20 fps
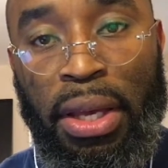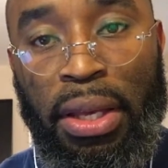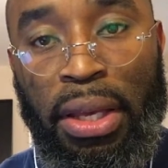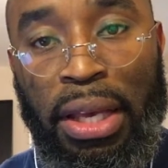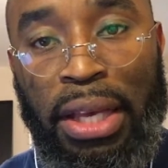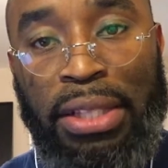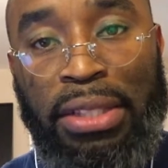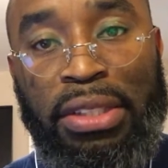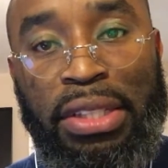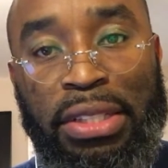
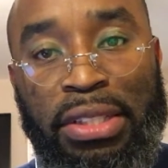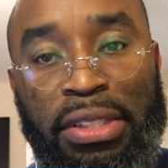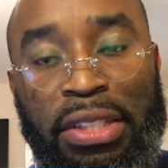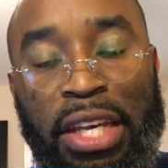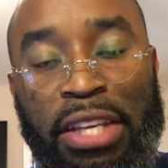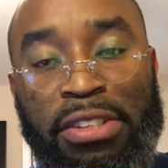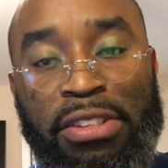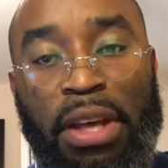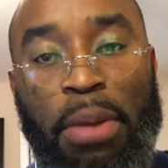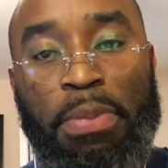is
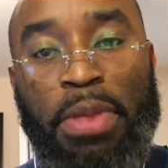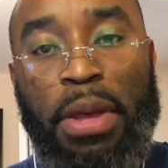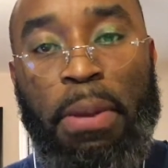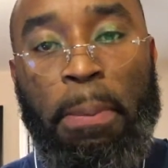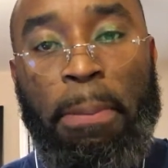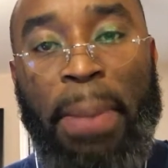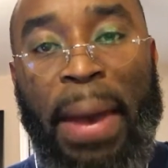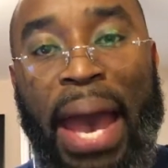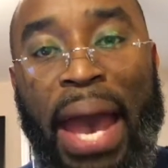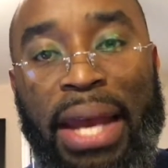
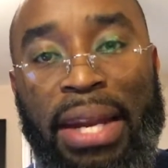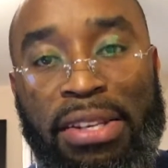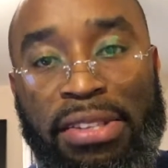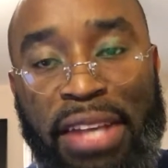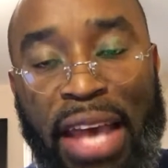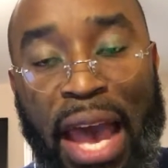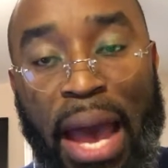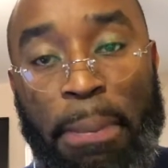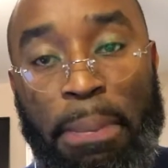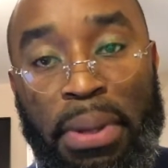something bad is
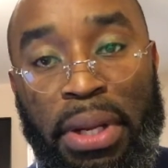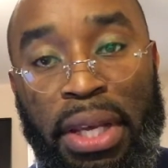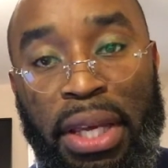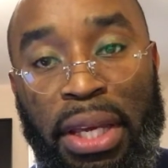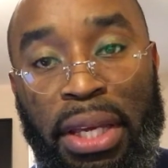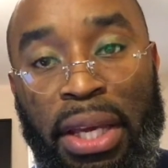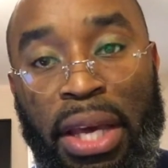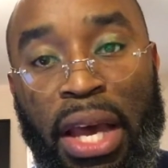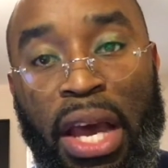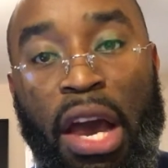
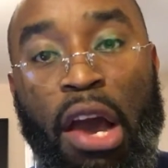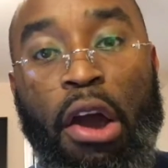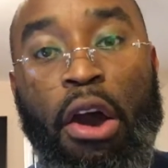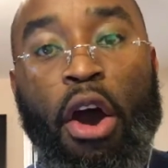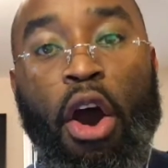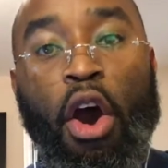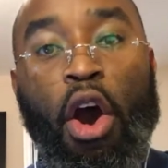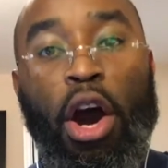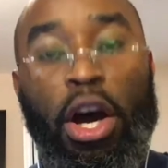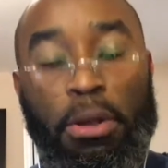happening
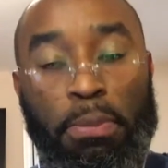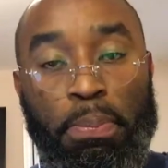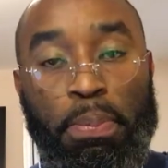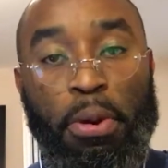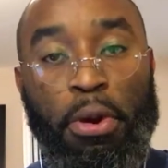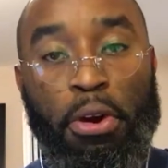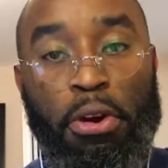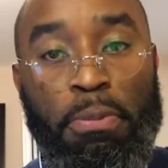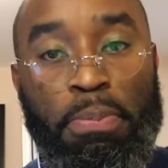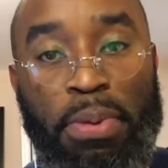on
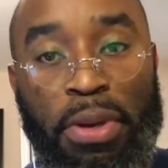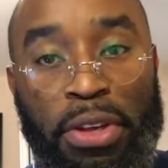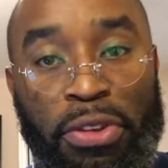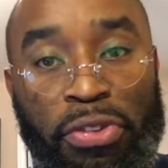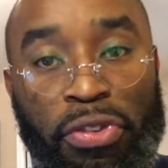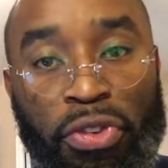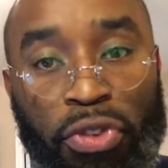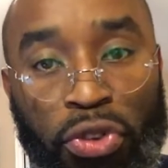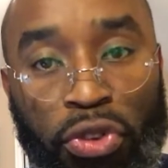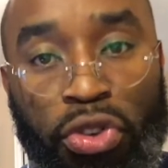
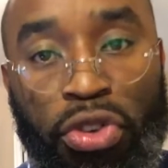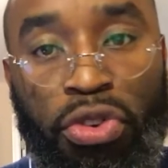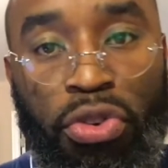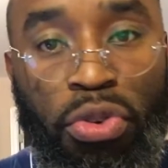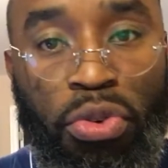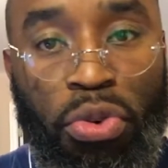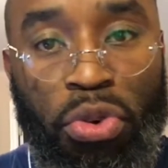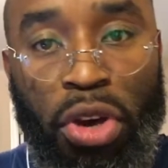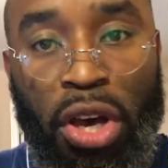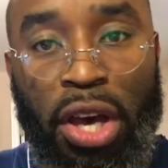purpose
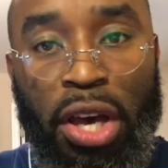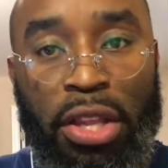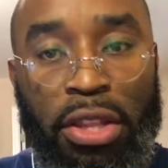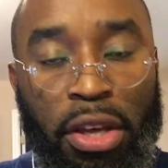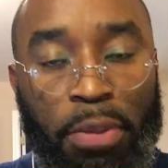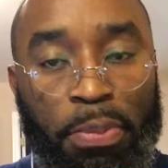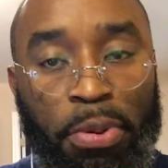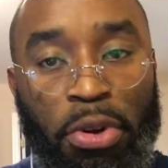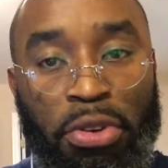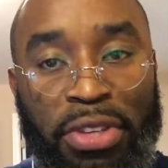to
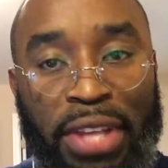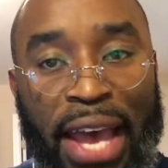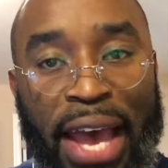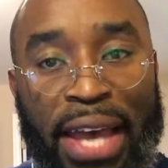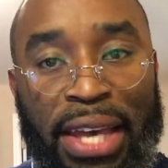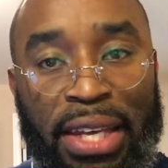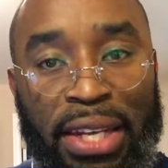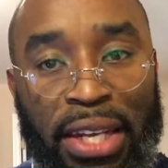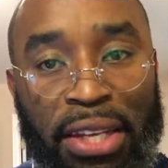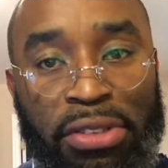the
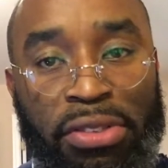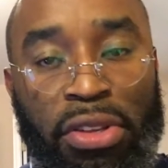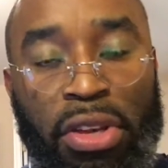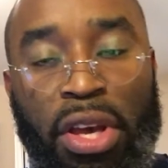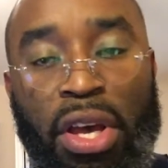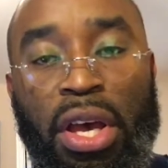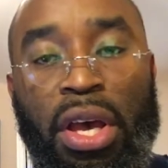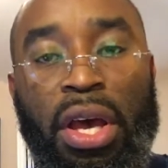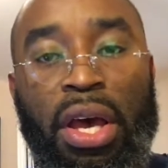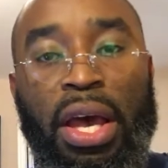protagonist.
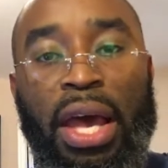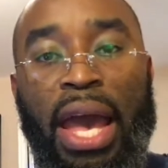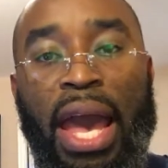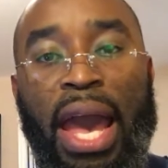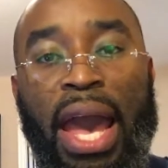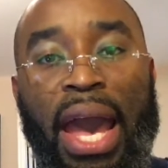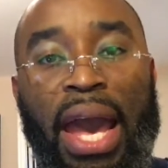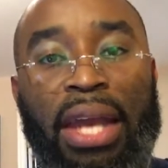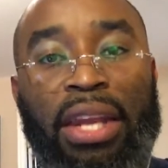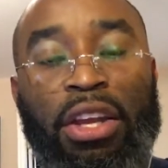
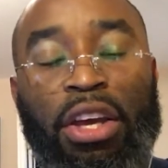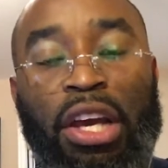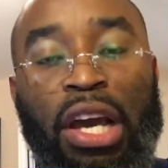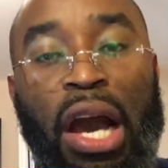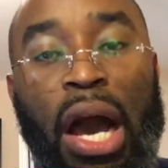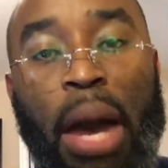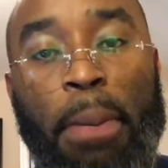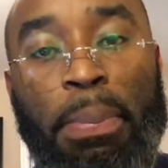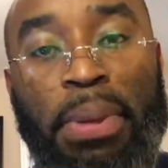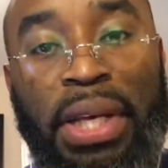And
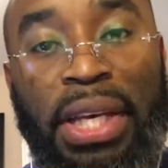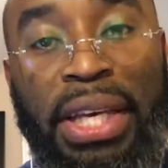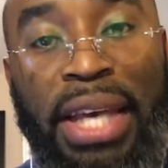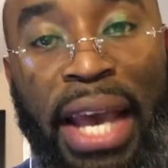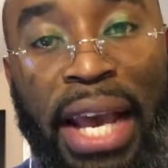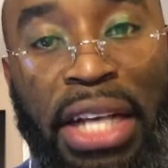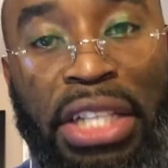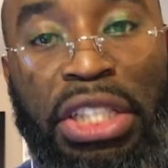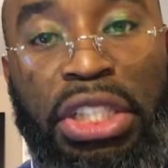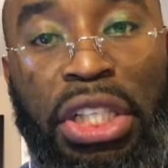
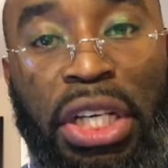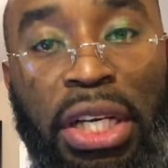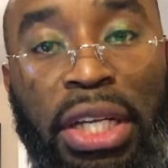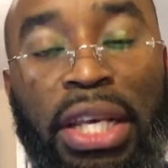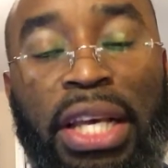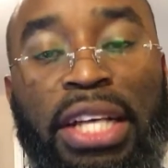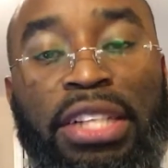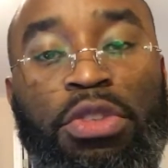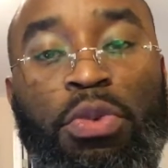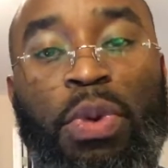complication
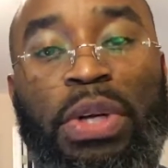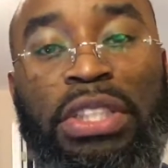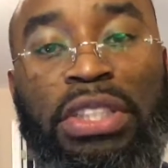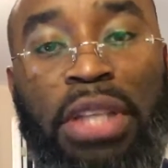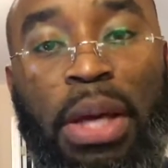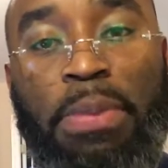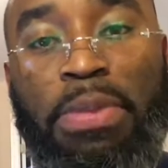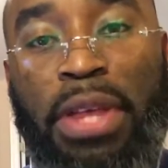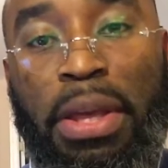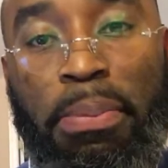is when
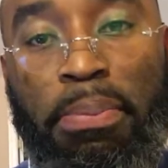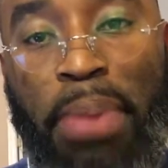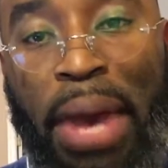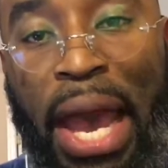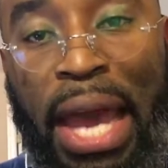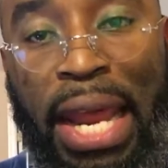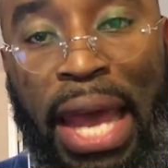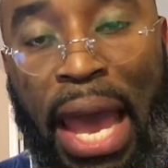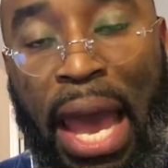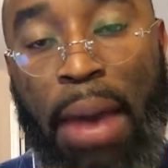something
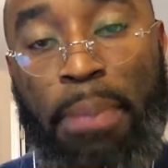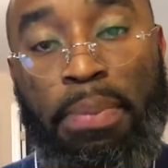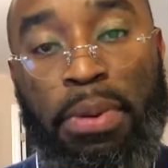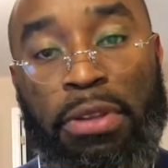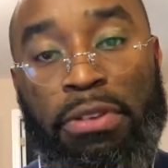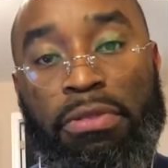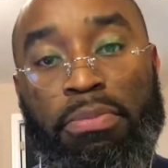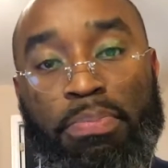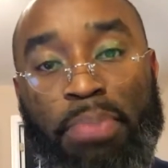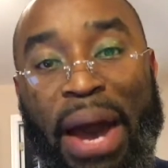bad
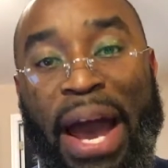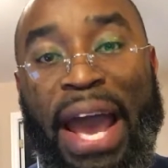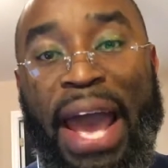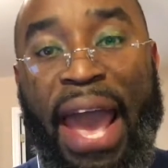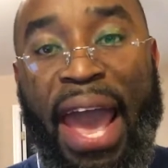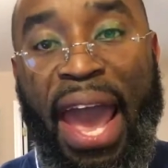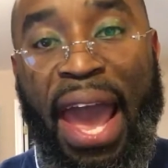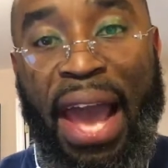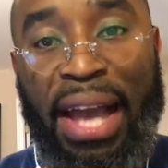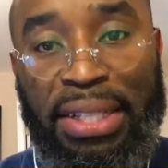happens by
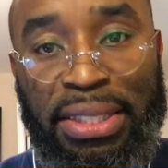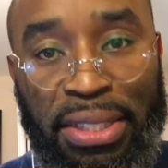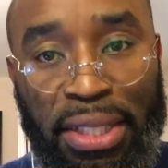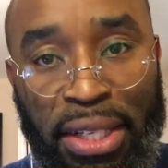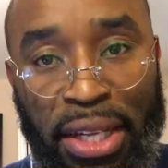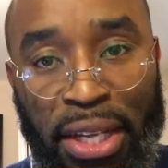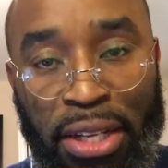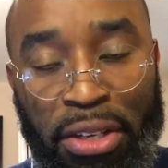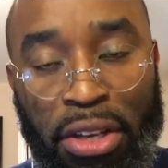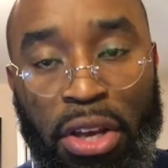
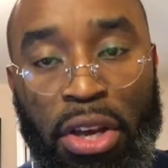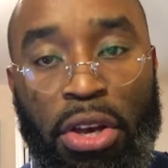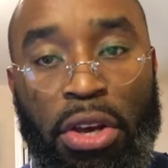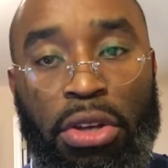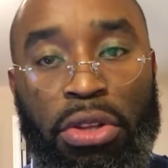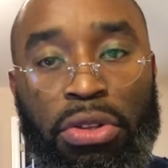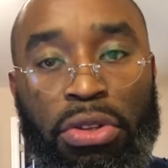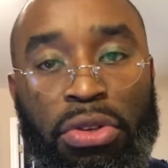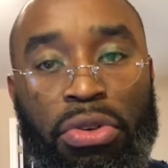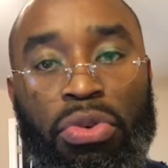accident
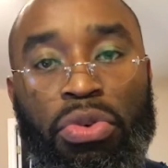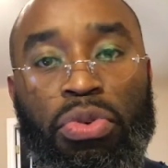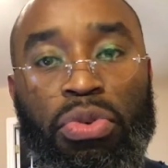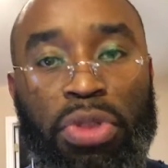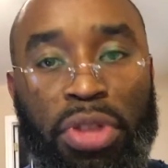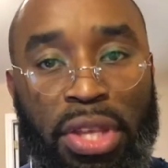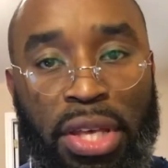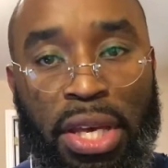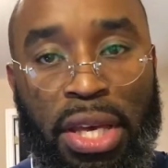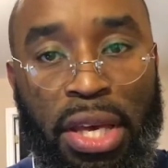to
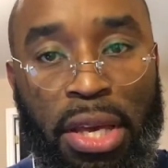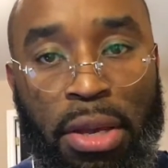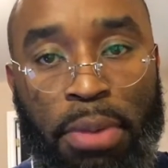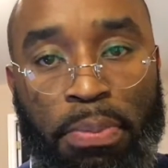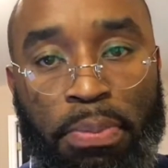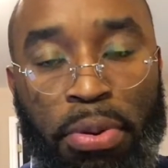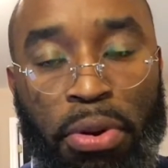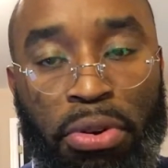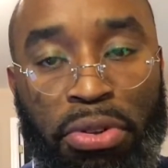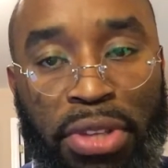the
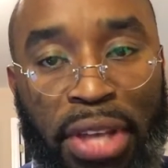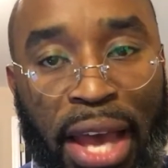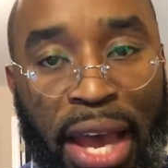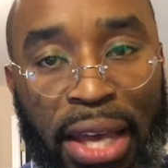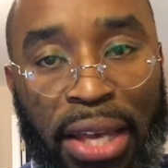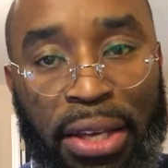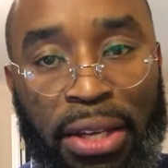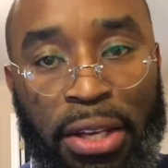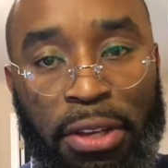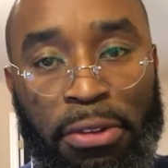
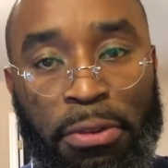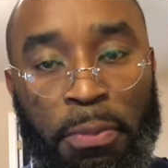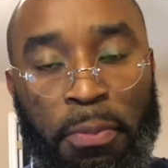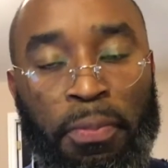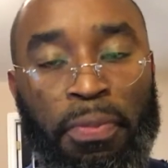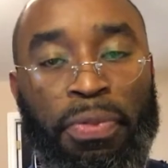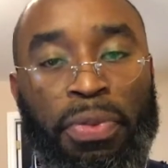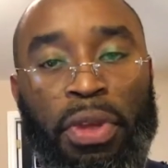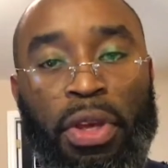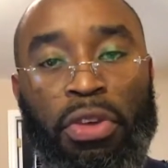protagonist.
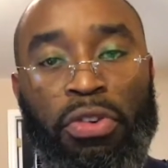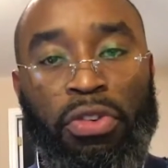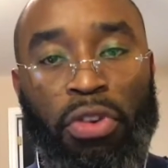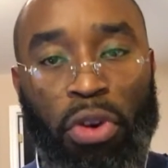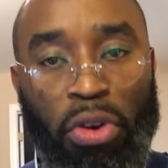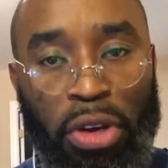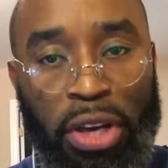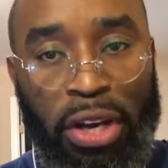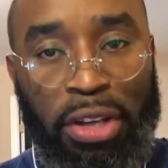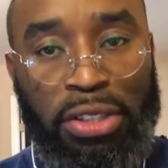
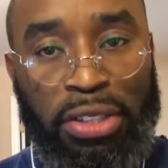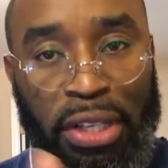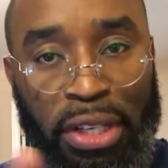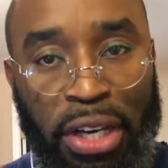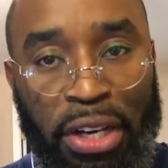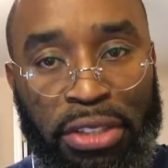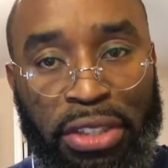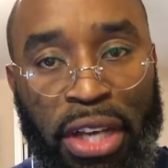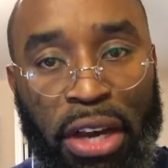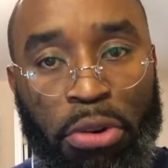So
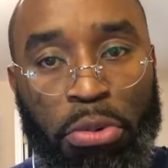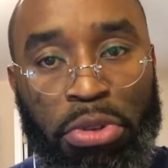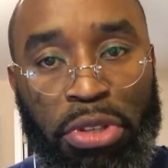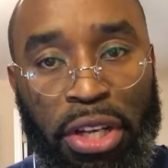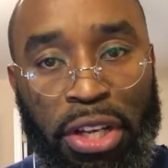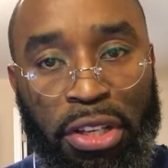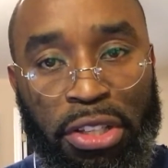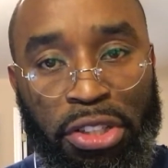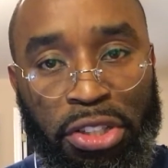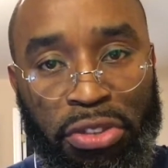here's how I would
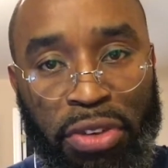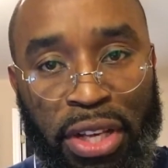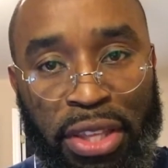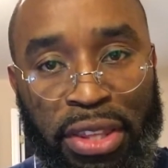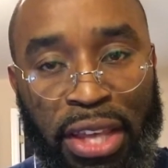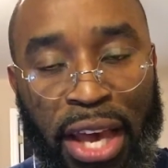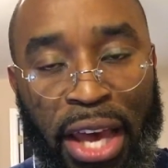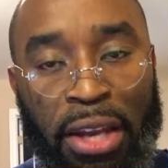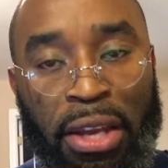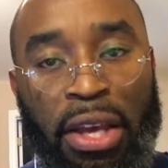illustrate
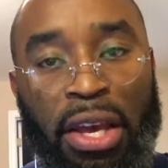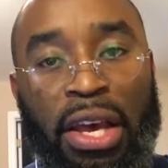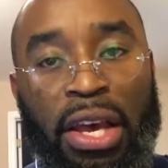that.